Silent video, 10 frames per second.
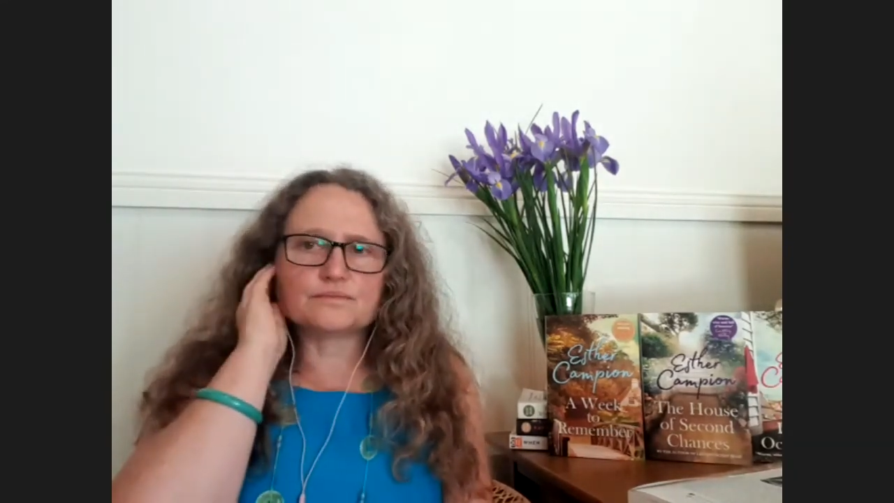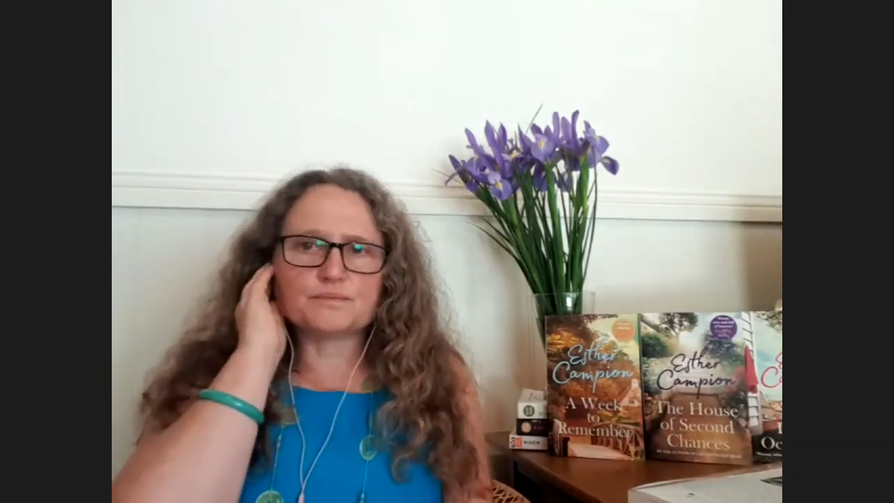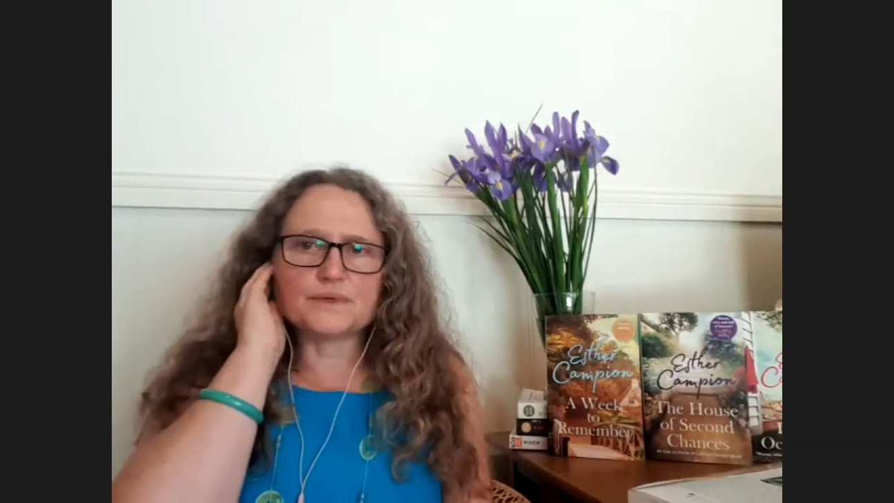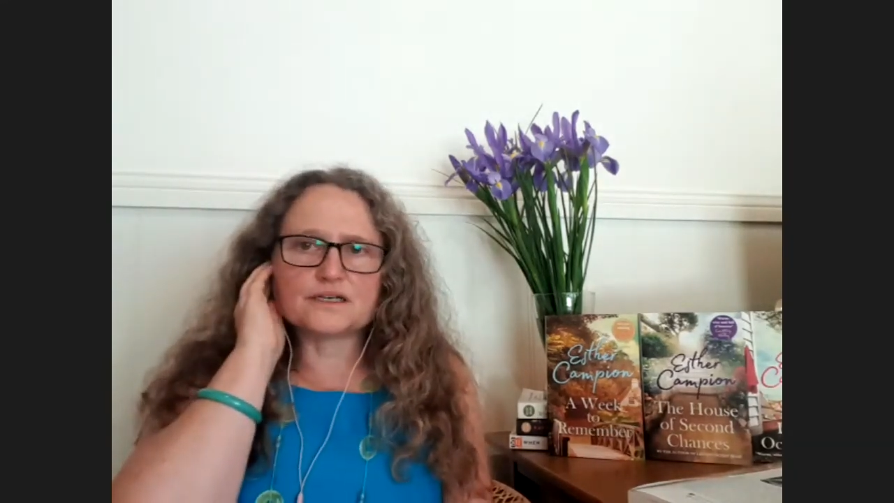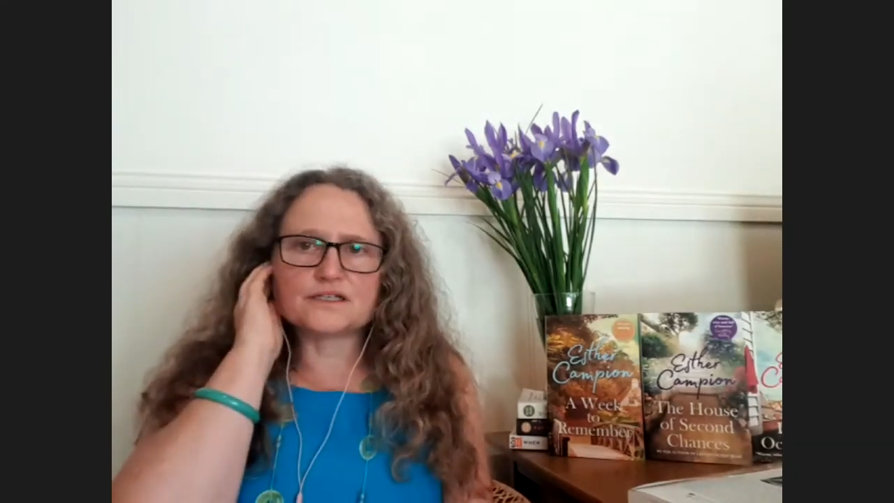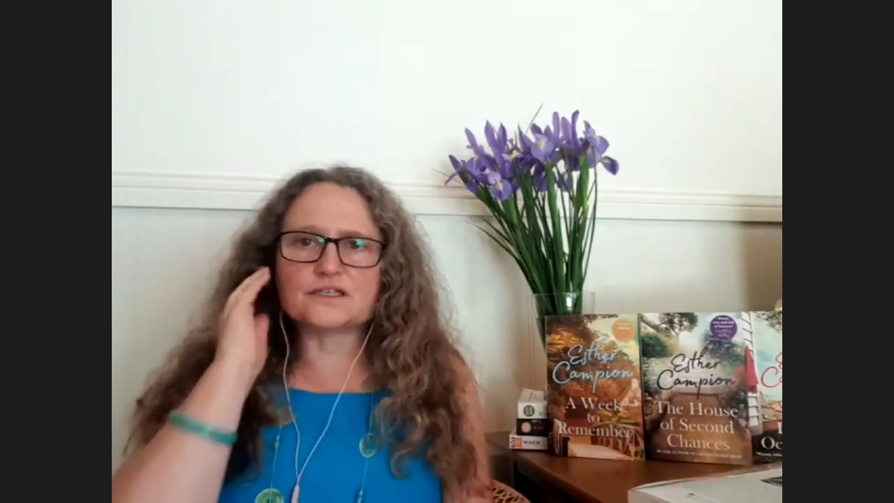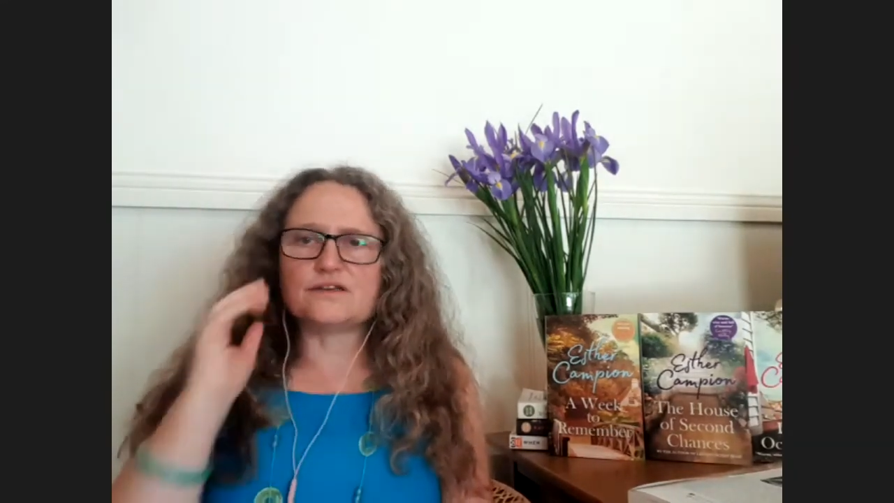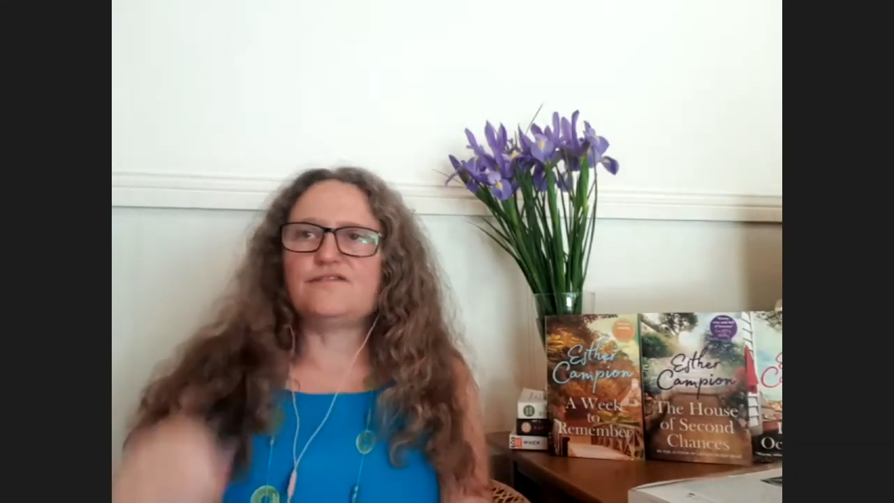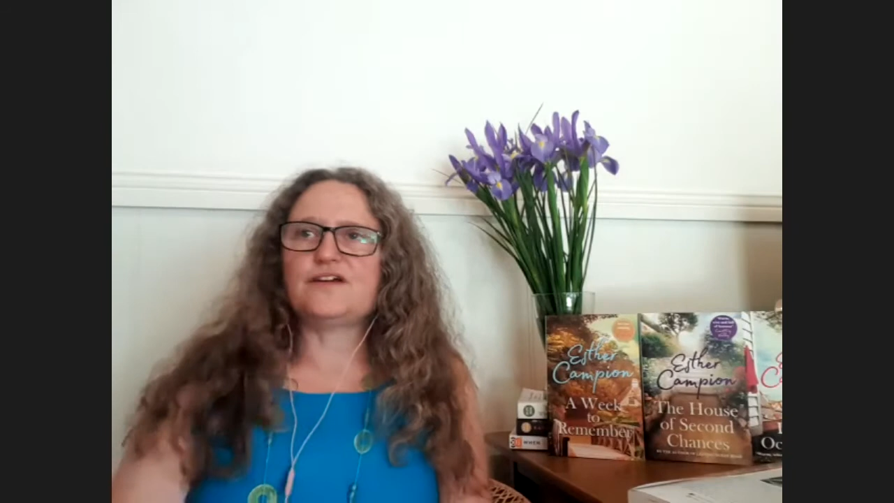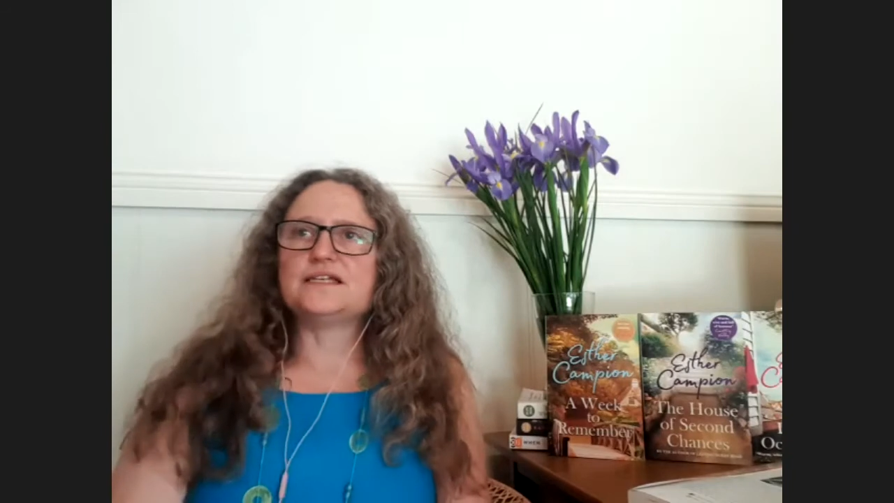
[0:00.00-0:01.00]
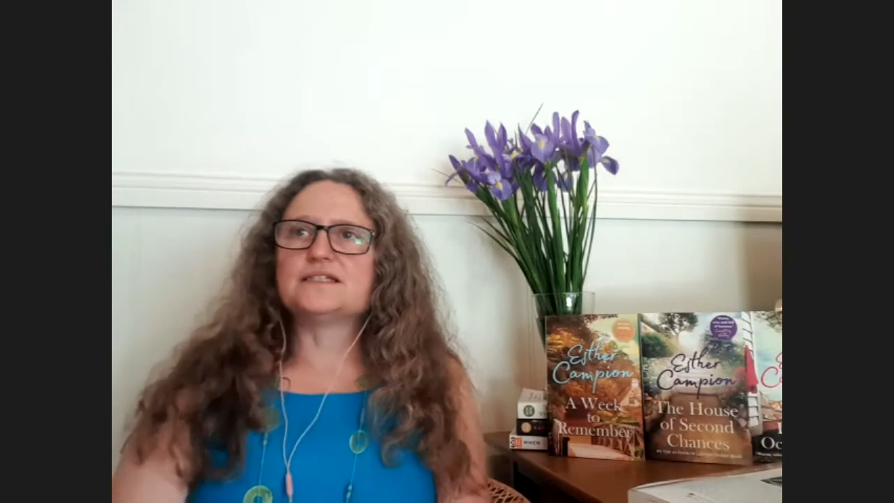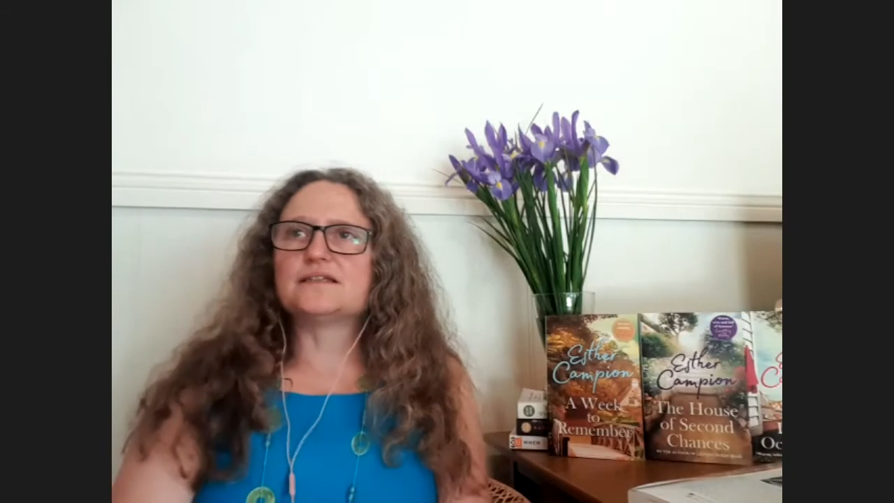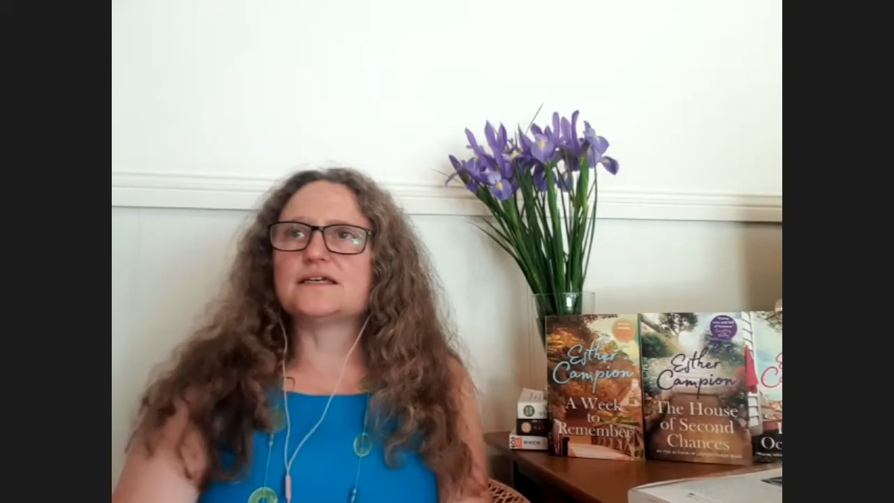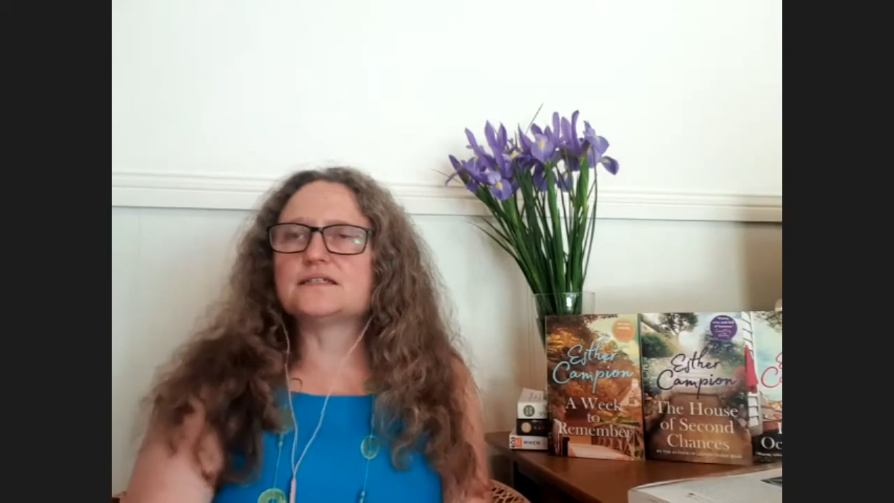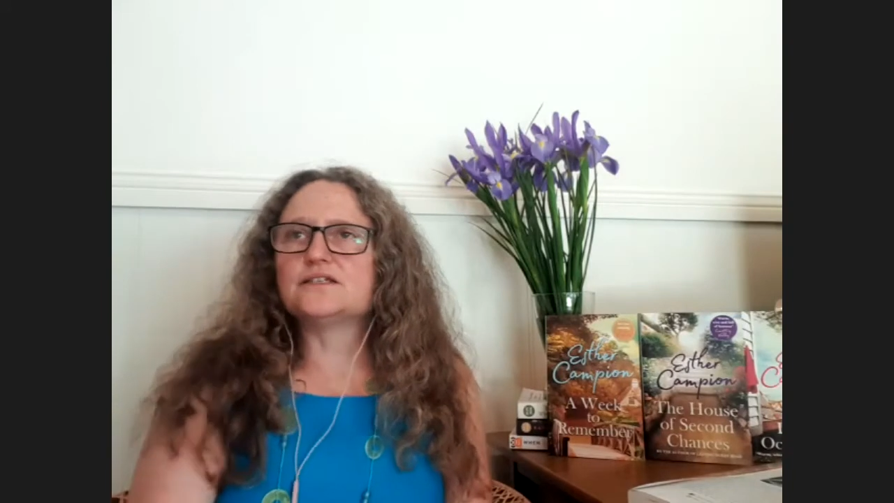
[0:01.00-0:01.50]
because I felt
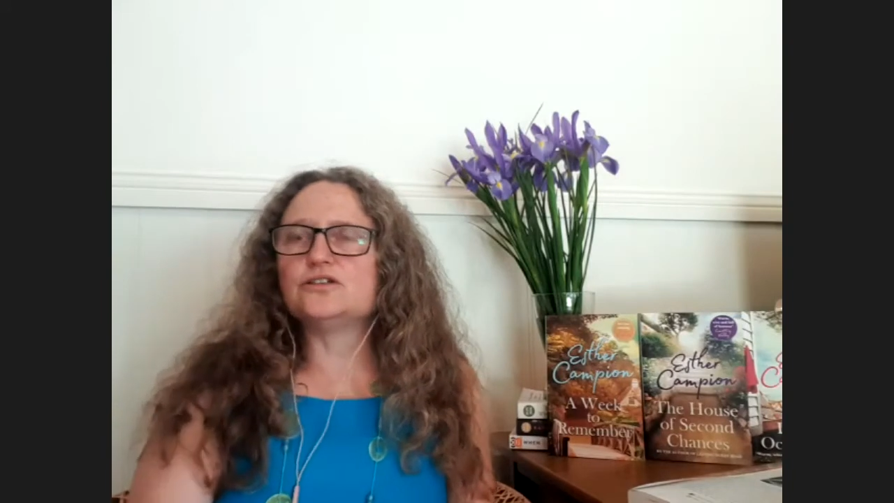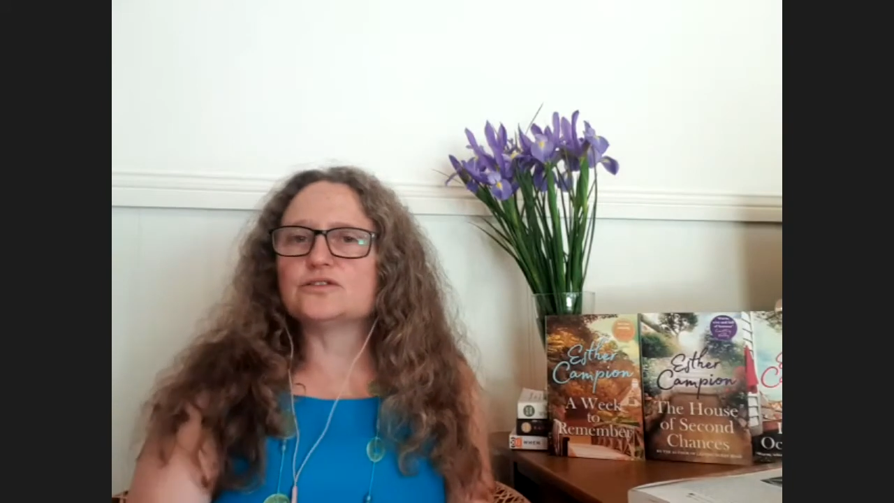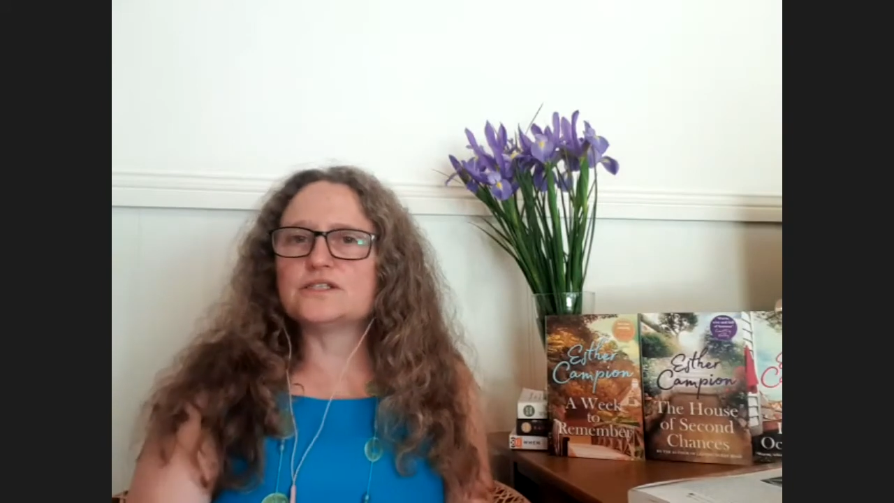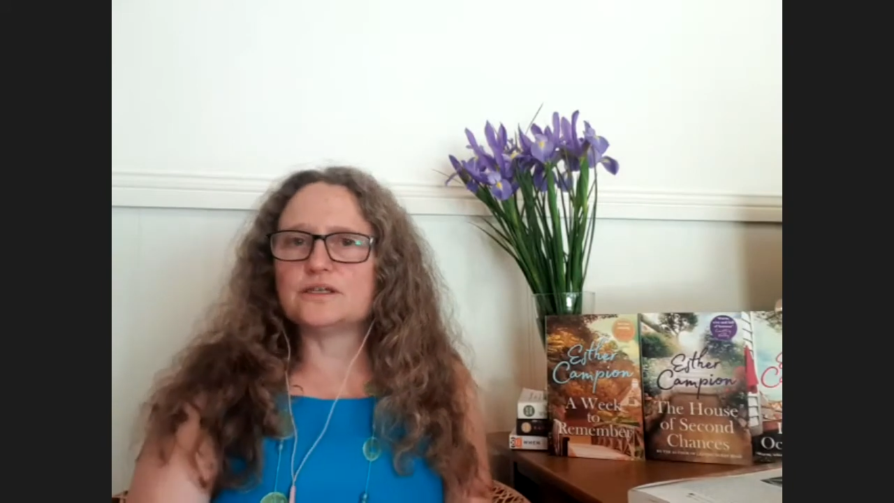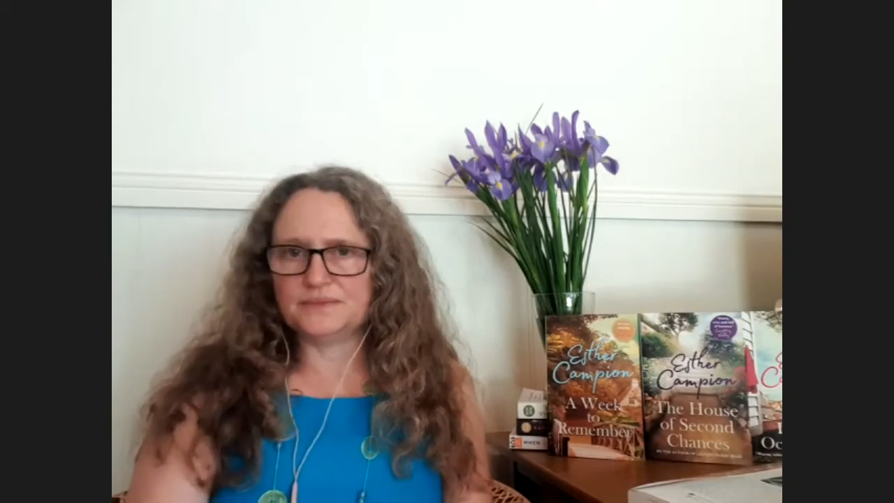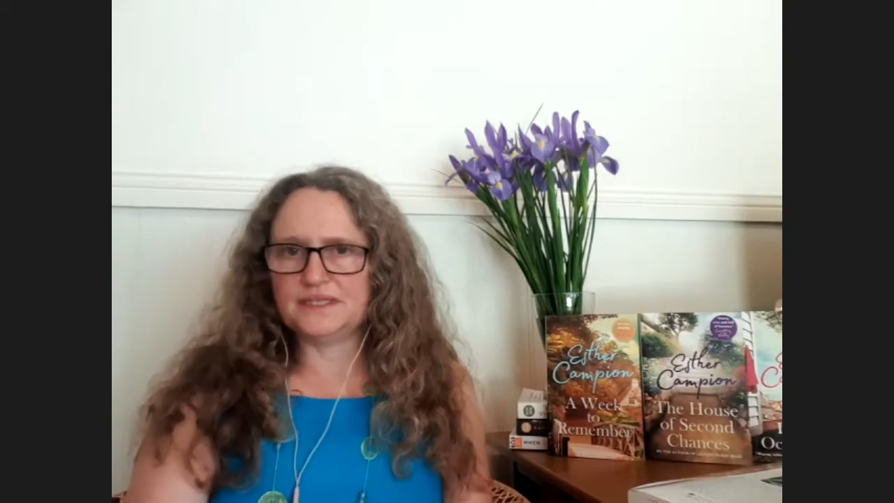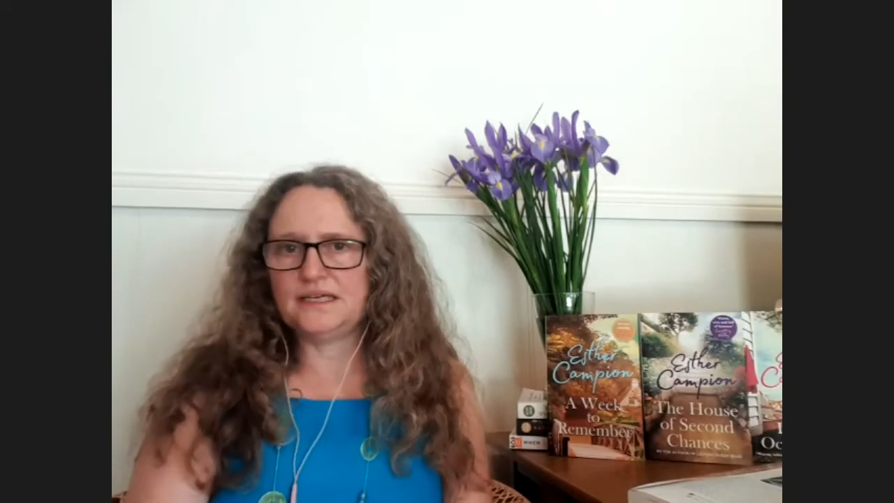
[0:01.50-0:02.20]
that you know some